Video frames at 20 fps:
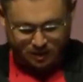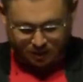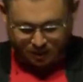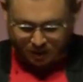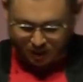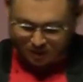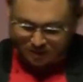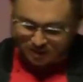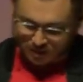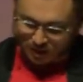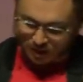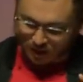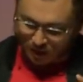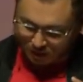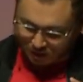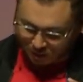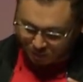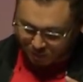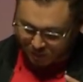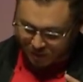God said,
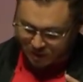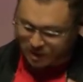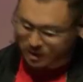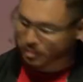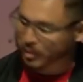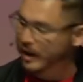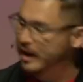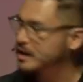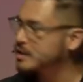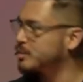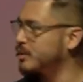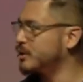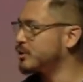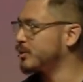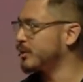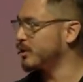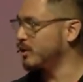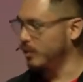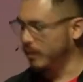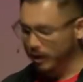let there be space between the